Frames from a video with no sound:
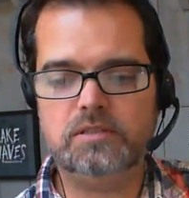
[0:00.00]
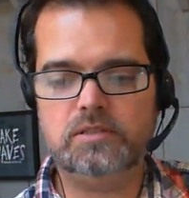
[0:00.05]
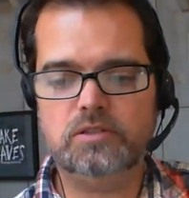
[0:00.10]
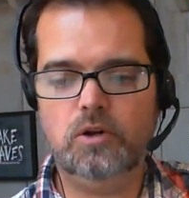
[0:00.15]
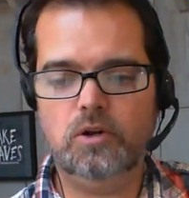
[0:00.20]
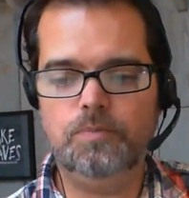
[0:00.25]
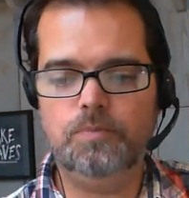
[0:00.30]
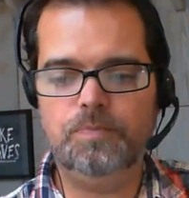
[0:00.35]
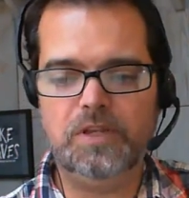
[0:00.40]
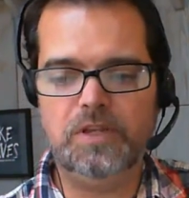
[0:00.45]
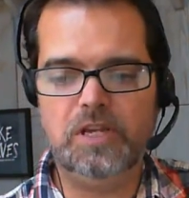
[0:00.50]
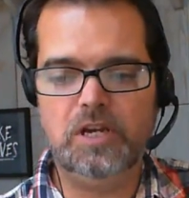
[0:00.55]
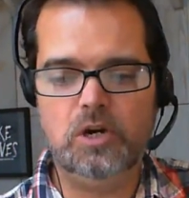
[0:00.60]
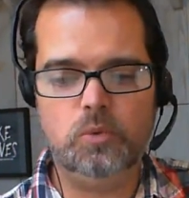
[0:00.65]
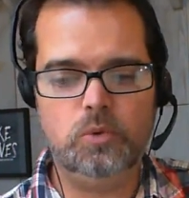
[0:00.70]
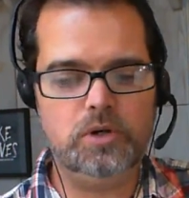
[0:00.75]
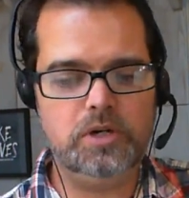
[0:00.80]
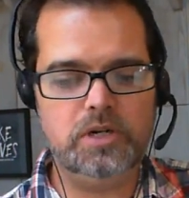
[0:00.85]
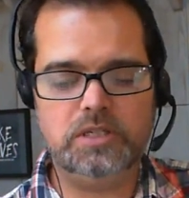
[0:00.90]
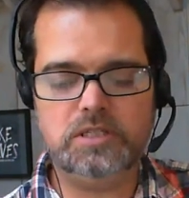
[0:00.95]
So
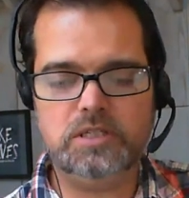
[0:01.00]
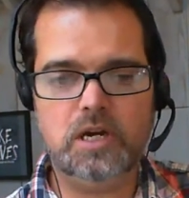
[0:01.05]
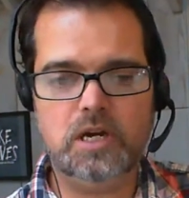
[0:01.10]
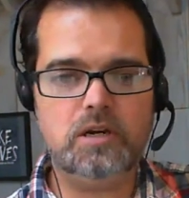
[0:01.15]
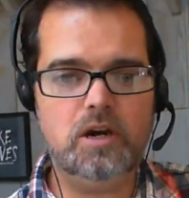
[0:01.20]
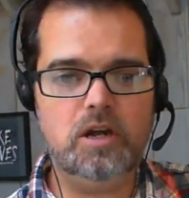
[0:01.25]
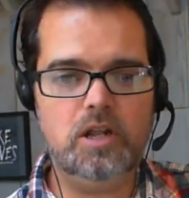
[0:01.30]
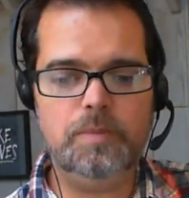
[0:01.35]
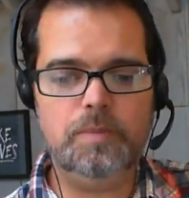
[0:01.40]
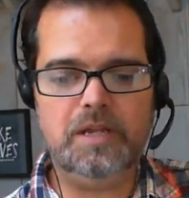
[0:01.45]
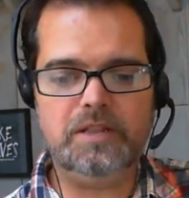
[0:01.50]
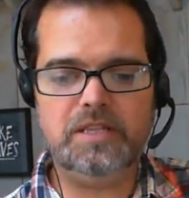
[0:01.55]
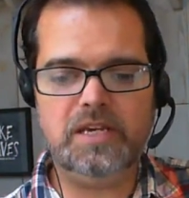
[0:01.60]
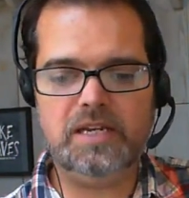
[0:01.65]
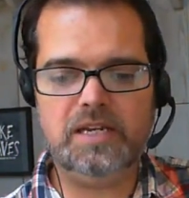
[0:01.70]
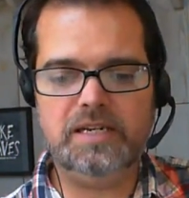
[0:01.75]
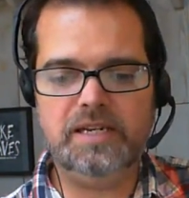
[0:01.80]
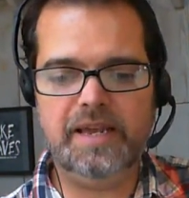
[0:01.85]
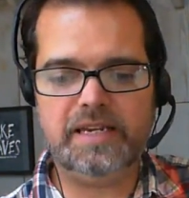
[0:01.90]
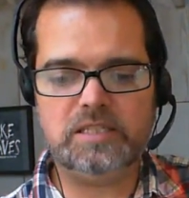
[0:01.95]
we're going to talk all about
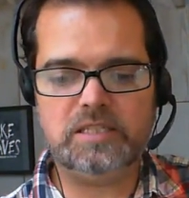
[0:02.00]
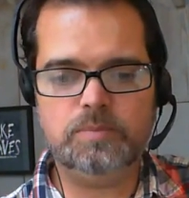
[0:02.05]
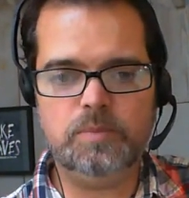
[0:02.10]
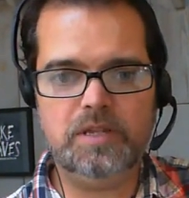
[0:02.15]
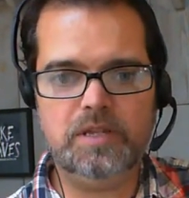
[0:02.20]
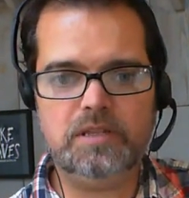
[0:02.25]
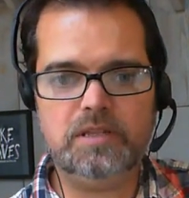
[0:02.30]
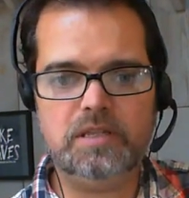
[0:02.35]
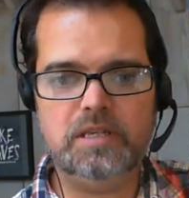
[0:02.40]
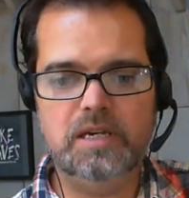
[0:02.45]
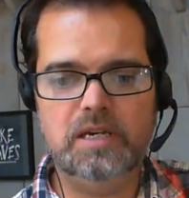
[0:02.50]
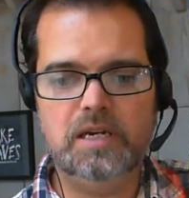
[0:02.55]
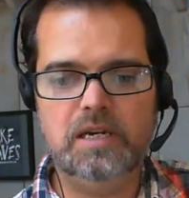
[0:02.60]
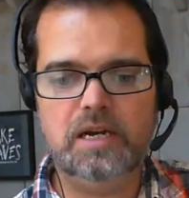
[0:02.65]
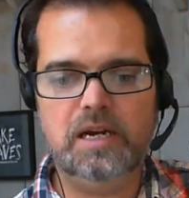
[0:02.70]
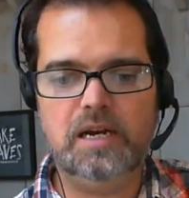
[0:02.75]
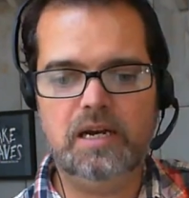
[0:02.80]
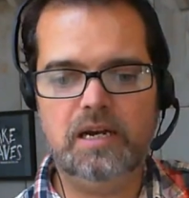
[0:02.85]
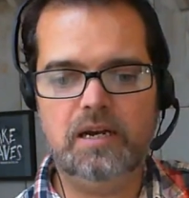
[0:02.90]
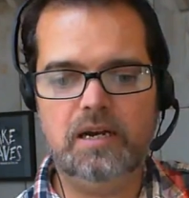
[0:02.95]
that next month
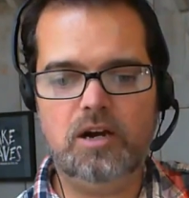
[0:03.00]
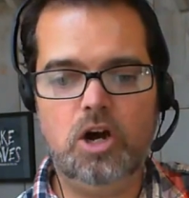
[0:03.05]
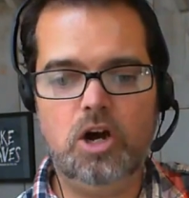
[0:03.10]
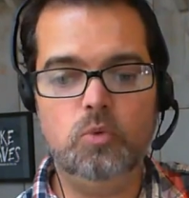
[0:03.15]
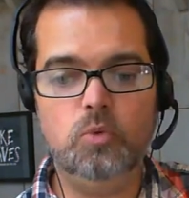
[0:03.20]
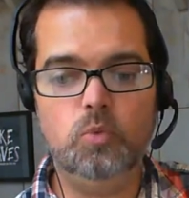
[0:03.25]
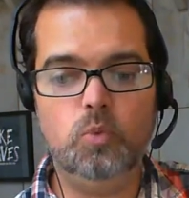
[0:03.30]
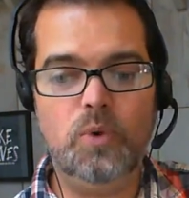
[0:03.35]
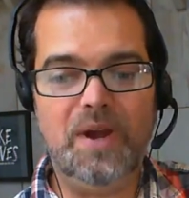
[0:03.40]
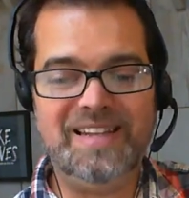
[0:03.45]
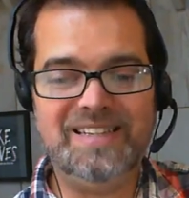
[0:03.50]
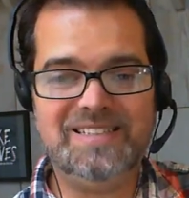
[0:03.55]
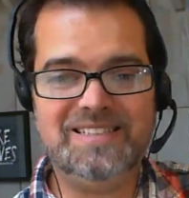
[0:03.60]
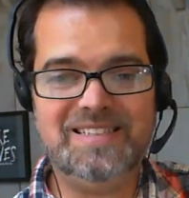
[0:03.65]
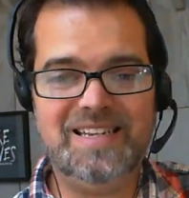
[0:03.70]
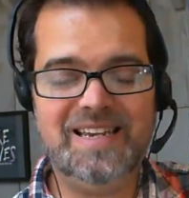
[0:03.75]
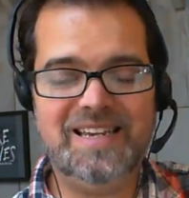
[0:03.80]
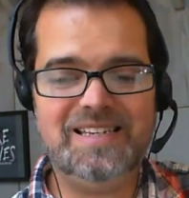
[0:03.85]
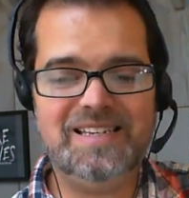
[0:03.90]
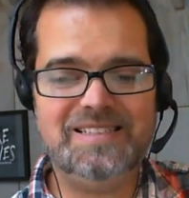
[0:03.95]
on
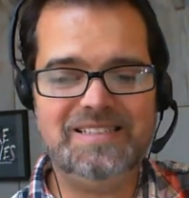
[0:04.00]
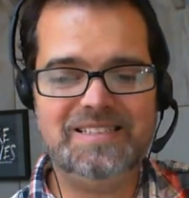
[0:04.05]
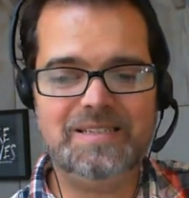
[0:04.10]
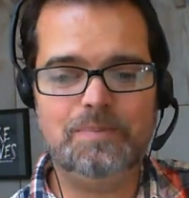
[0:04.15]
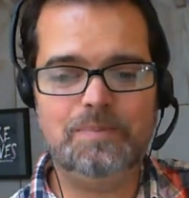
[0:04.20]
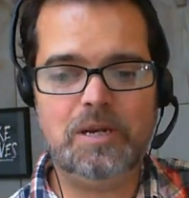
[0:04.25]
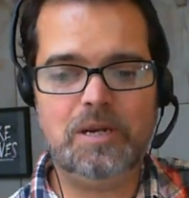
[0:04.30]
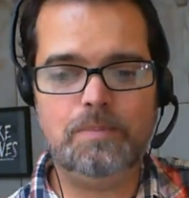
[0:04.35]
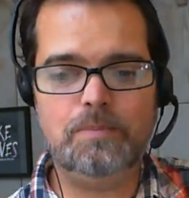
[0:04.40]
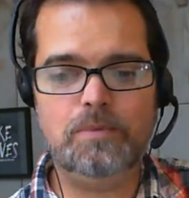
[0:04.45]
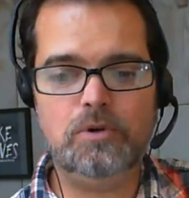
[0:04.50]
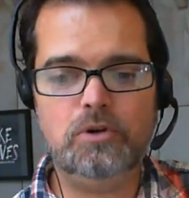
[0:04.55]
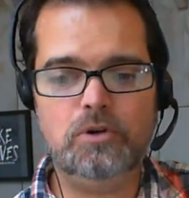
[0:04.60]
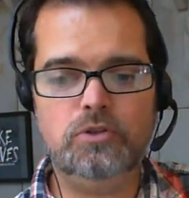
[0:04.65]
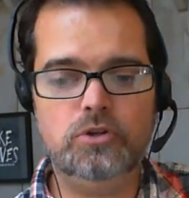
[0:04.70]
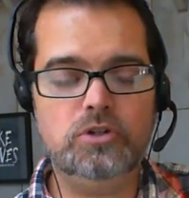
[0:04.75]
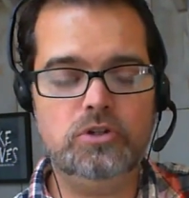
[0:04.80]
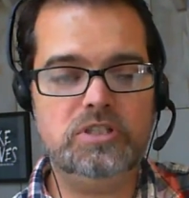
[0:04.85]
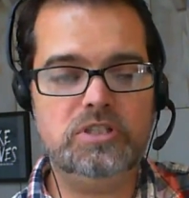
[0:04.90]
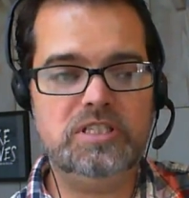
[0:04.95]
Wednesday, September
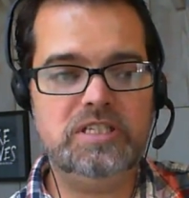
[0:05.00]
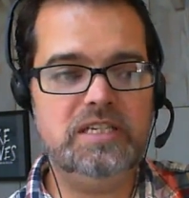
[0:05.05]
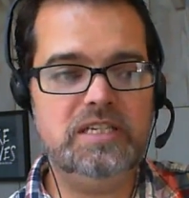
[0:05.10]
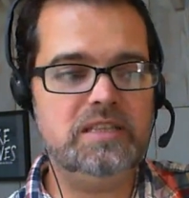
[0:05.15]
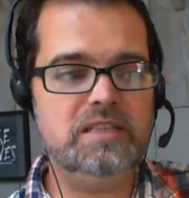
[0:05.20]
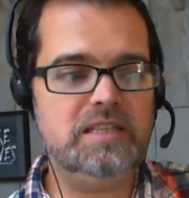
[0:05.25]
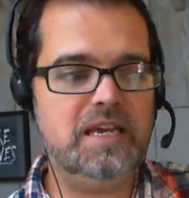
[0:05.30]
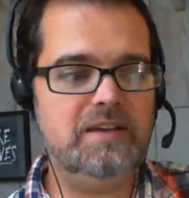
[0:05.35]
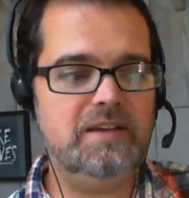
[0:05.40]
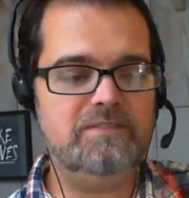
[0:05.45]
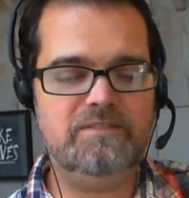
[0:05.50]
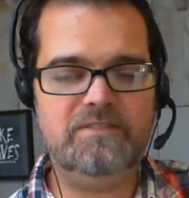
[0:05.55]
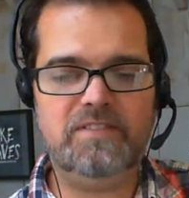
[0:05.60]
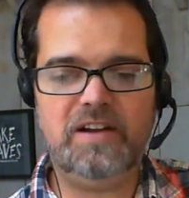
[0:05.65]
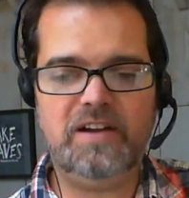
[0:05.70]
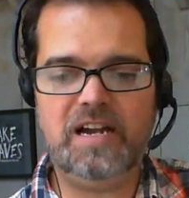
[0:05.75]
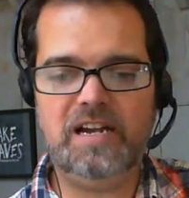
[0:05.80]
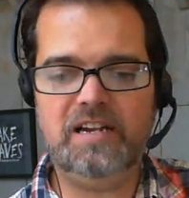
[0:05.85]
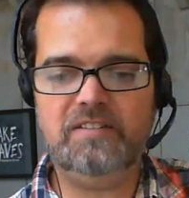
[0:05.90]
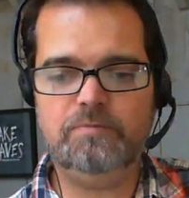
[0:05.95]
13th at
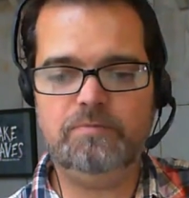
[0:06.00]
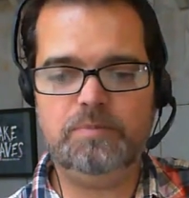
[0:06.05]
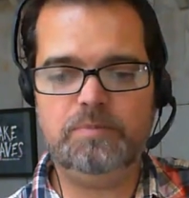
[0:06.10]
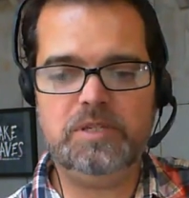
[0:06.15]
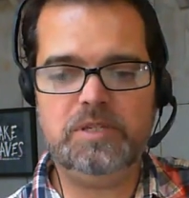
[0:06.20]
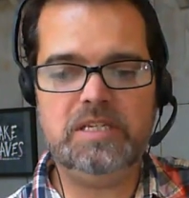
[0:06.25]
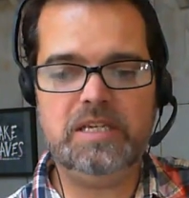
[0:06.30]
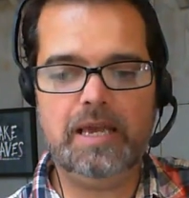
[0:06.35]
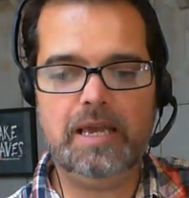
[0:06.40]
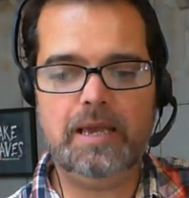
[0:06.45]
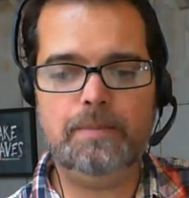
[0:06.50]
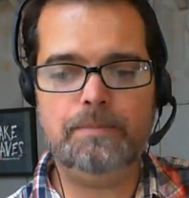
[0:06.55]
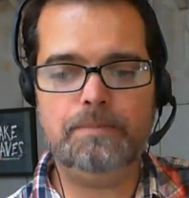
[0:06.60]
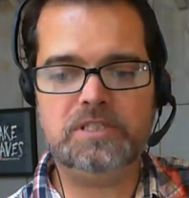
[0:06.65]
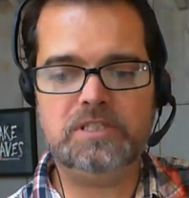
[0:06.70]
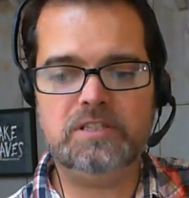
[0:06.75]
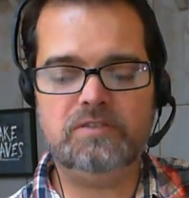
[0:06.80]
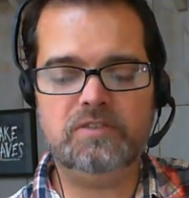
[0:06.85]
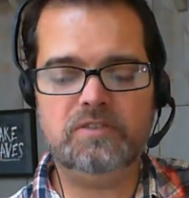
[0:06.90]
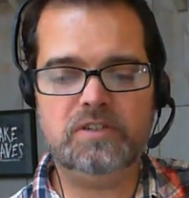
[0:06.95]
5 p.m.
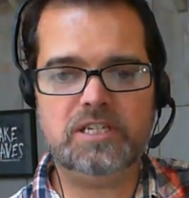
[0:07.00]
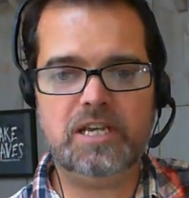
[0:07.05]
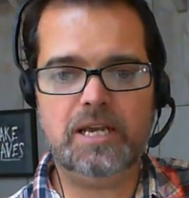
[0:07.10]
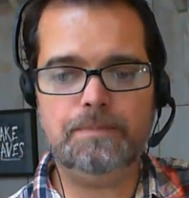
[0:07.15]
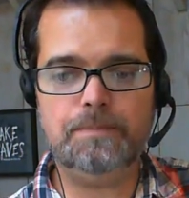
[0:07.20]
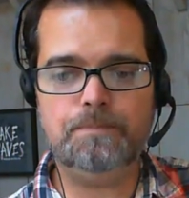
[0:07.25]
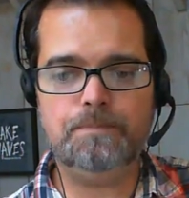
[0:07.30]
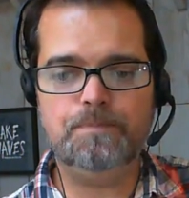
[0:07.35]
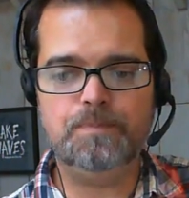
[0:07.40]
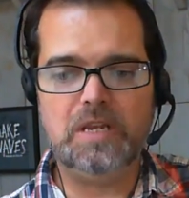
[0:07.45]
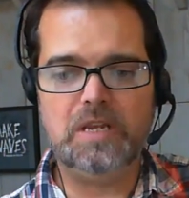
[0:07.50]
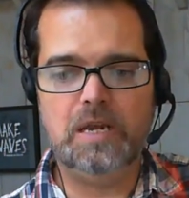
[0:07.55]
Pacific time.